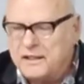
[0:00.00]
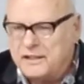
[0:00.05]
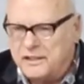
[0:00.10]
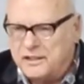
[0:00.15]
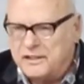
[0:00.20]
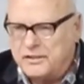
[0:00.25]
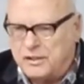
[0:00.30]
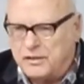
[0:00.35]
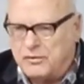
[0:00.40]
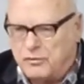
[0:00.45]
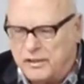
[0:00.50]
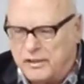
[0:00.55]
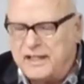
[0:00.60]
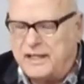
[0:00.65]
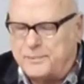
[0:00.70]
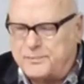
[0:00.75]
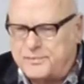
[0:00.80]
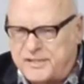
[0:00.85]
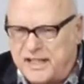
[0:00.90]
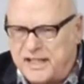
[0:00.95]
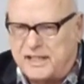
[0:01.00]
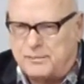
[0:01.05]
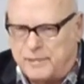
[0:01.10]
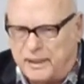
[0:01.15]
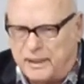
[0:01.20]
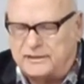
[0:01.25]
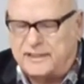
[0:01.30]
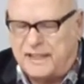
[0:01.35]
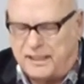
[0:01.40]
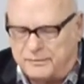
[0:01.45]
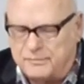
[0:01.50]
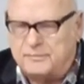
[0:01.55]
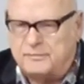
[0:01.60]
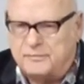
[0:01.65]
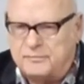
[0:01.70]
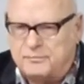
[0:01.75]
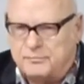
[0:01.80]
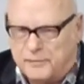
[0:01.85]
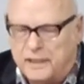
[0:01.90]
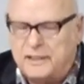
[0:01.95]
you're really upset about that
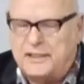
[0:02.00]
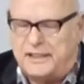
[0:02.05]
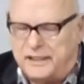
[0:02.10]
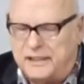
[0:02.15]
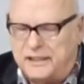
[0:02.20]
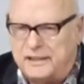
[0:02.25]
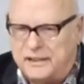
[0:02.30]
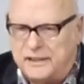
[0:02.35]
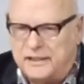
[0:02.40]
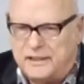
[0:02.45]
money